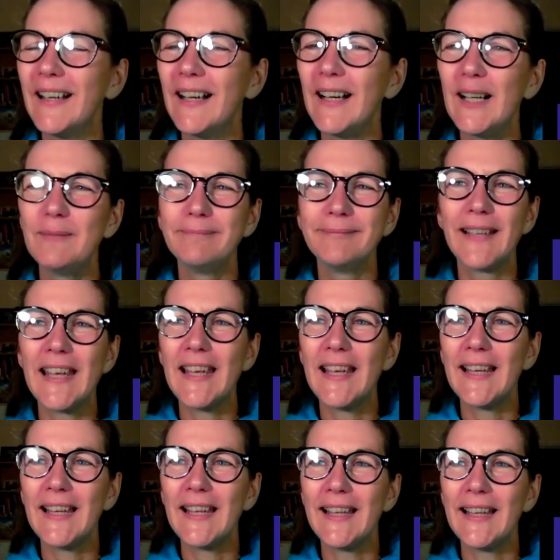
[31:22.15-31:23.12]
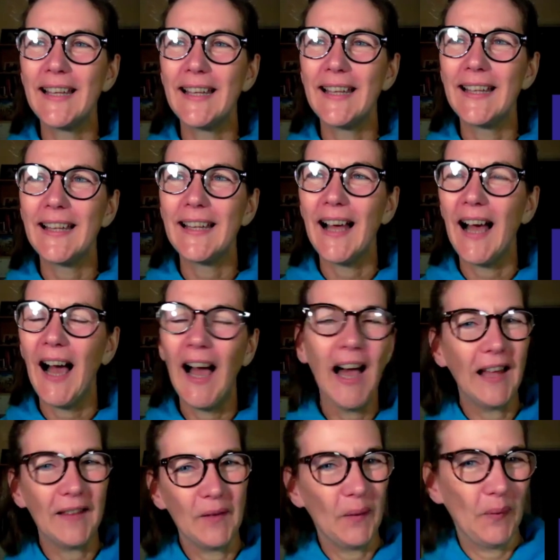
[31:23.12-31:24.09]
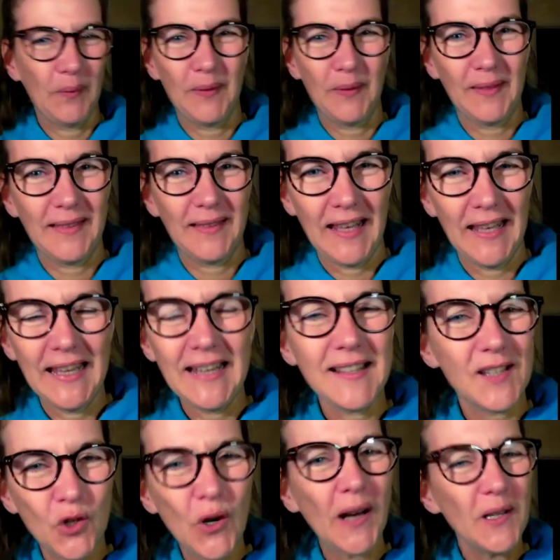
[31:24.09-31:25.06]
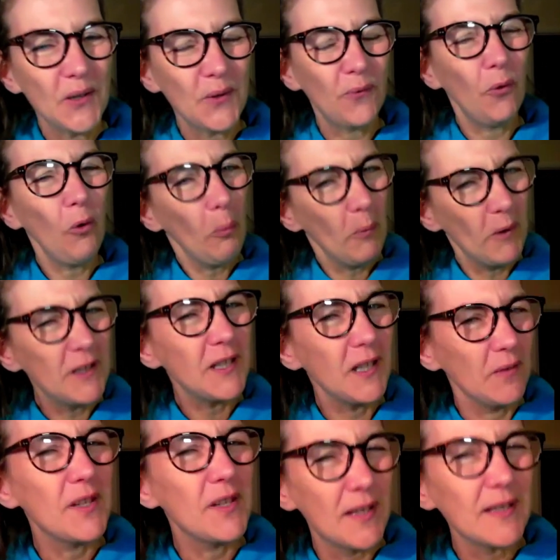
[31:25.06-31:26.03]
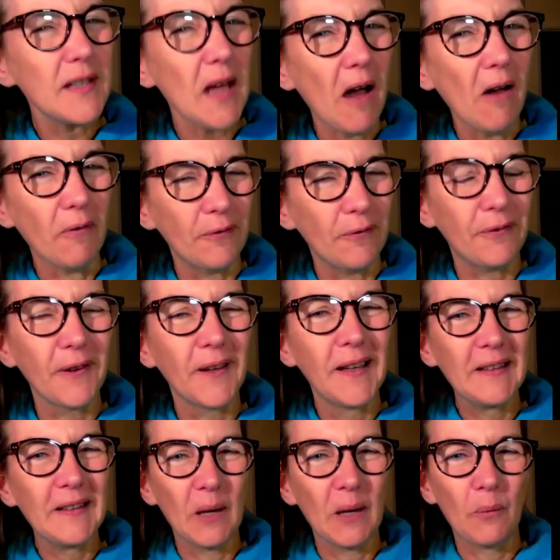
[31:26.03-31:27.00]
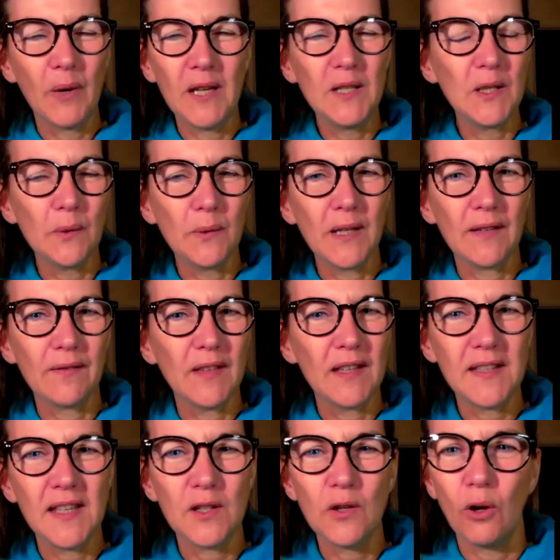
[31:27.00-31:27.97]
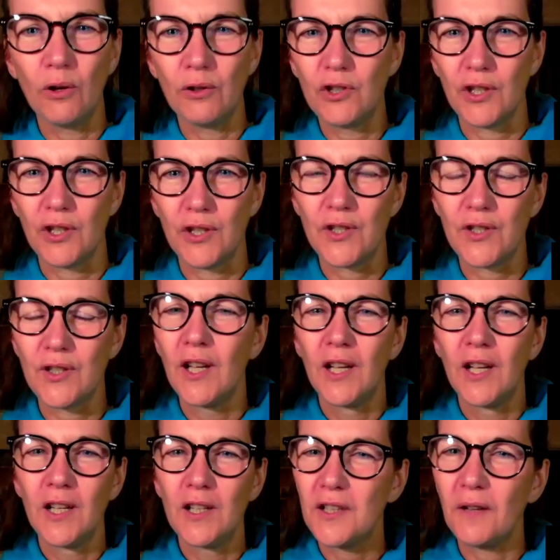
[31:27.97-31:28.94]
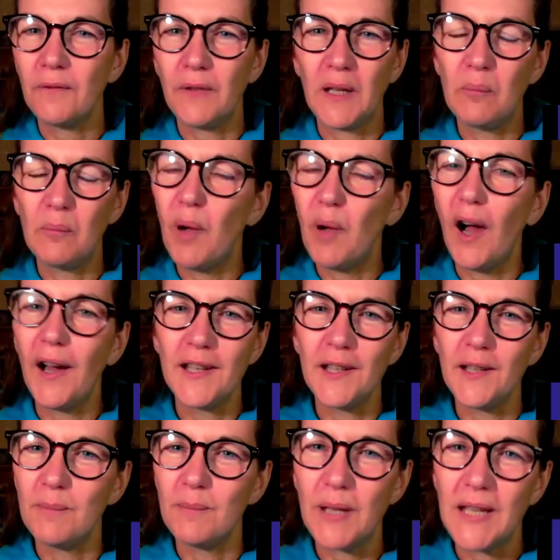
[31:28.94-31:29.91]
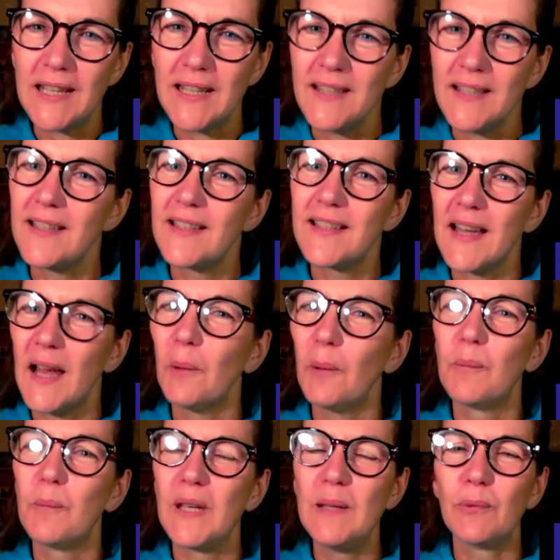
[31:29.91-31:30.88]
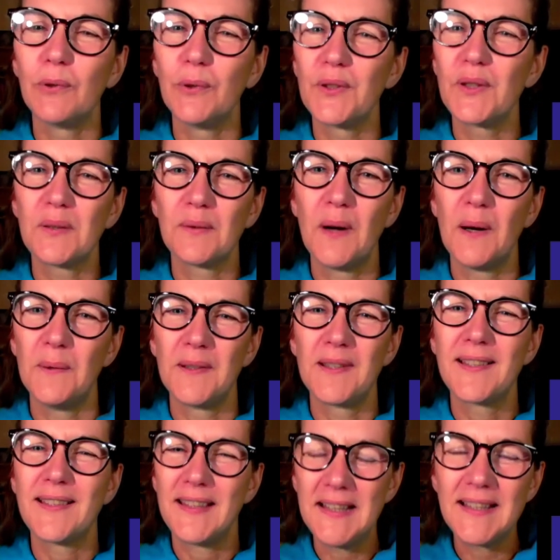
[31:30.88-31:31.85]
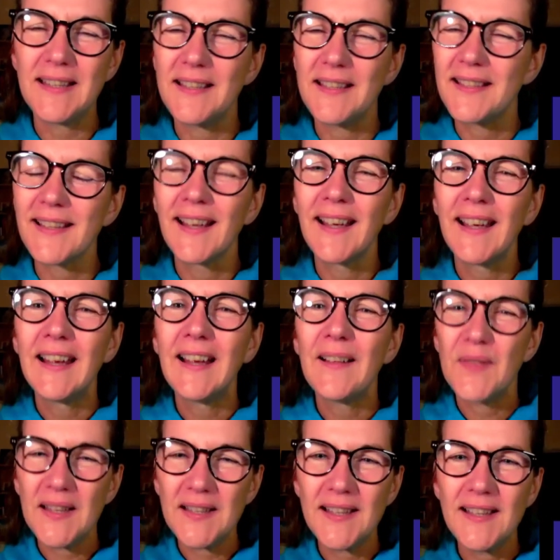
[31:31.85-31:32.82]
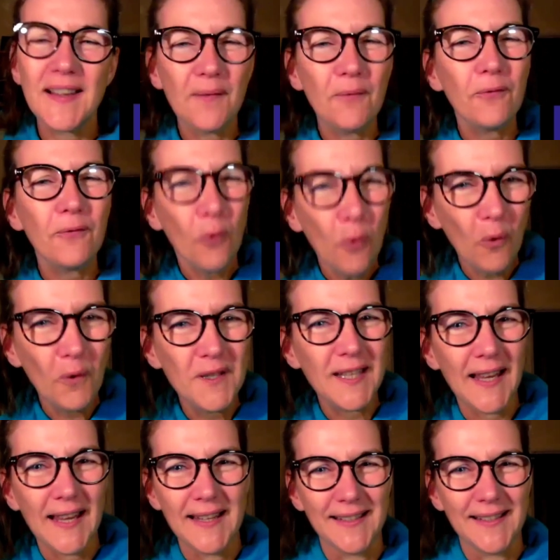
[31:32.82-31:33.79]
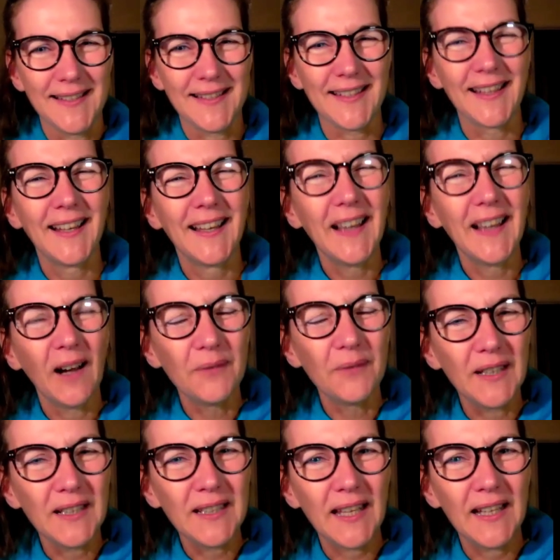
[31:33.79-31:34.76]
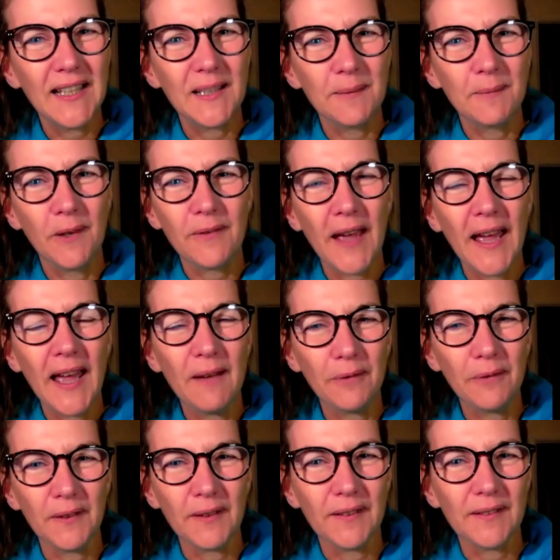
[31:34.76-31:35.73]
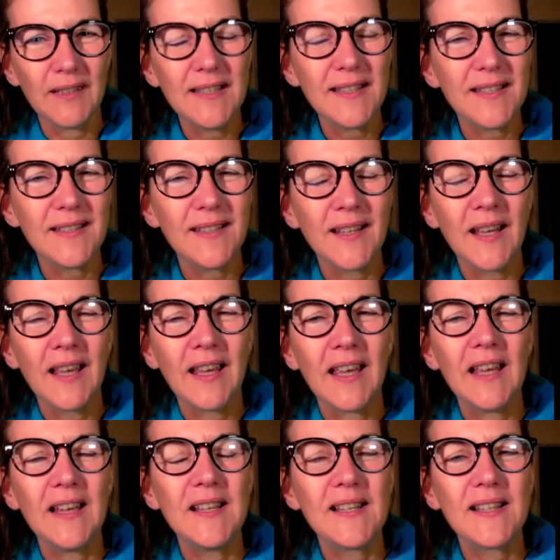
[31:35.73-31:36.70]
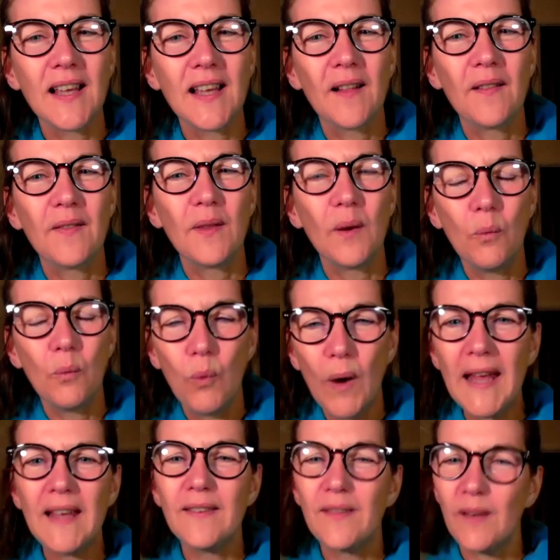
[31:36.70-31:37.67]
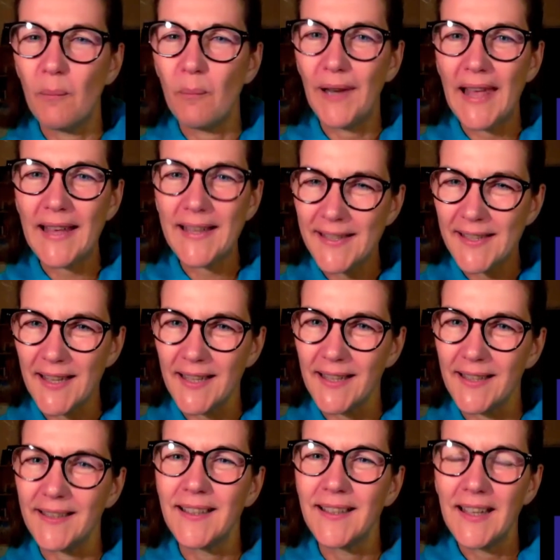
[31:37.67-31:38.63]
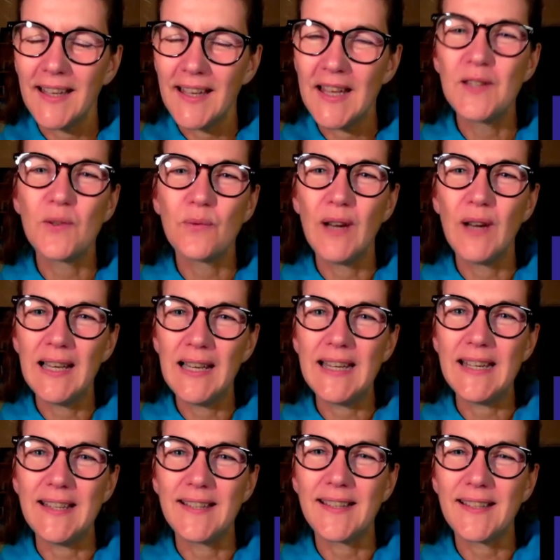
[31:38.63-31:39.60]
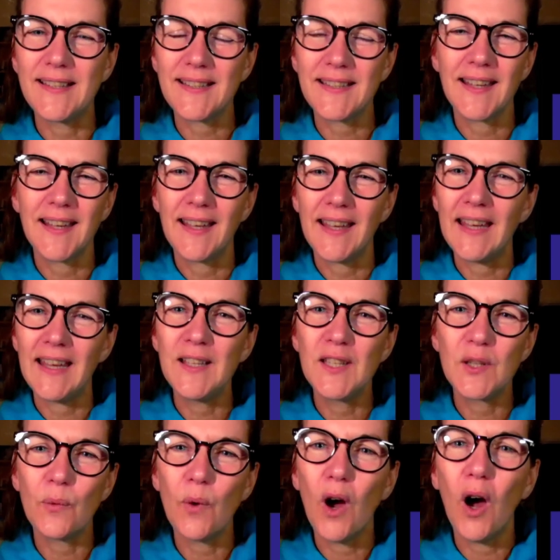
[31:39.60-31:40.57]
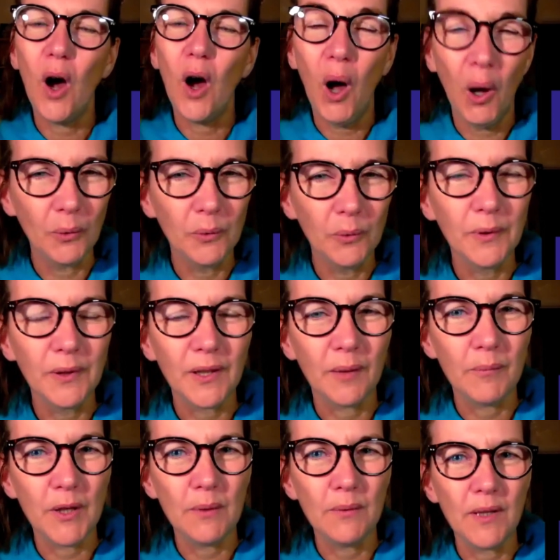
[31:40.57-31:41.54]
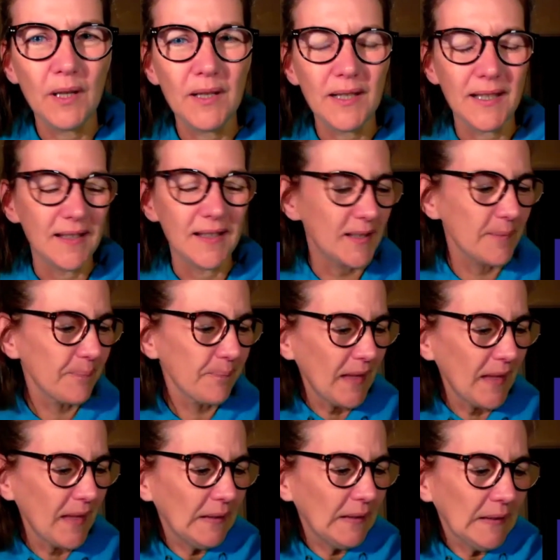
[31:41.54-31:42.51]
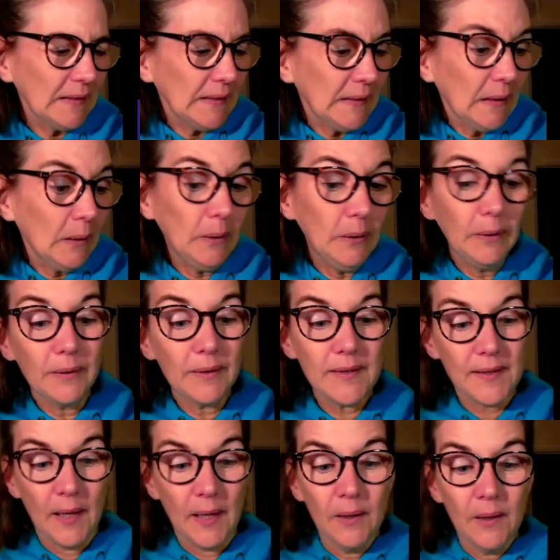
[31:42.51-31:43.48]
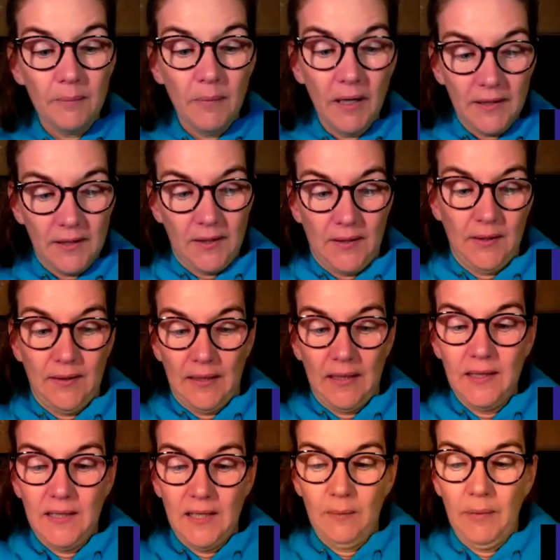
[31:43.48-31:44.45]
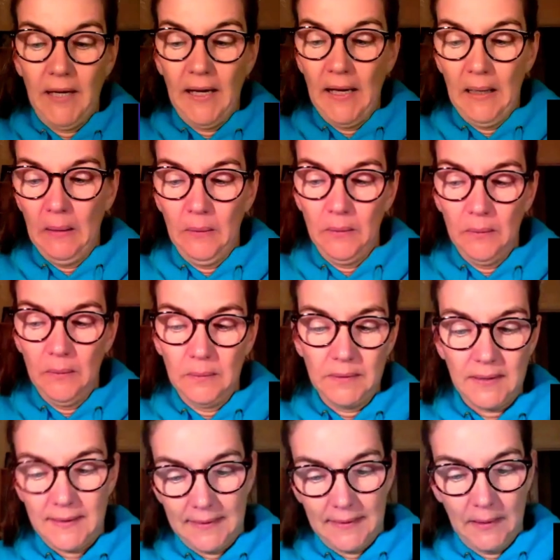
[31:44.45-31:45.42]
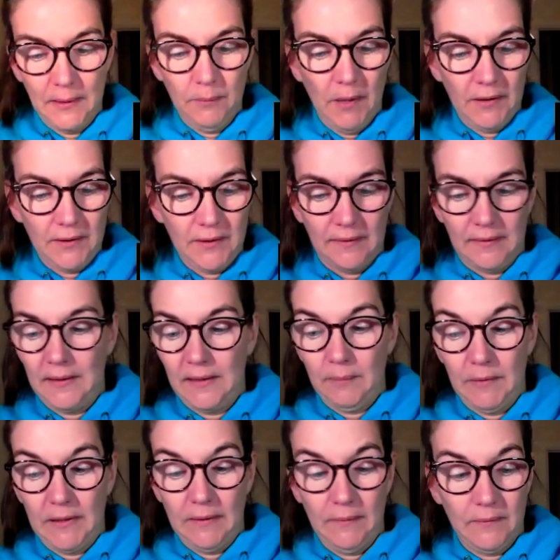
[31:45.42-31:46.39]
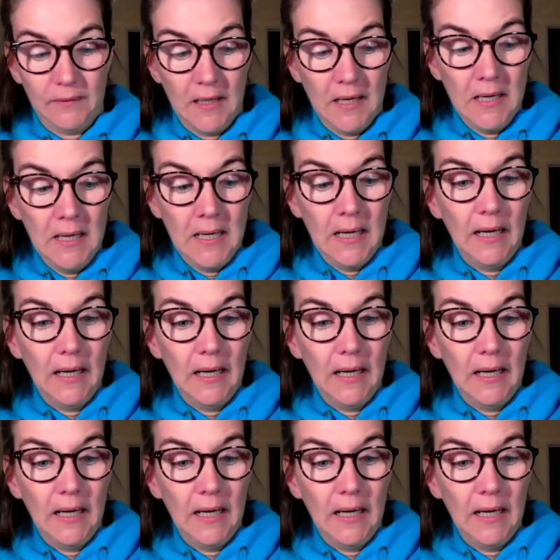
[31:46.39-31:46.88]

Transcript: Um, I, it's transformative stuff that we're doing. This is not just shoving pie and peas down people's throats. This is, this is a foretaste of the kingdom of heaven. This is the way that blessing is released into our whole communities. Oh, so much to think about, so much to think about.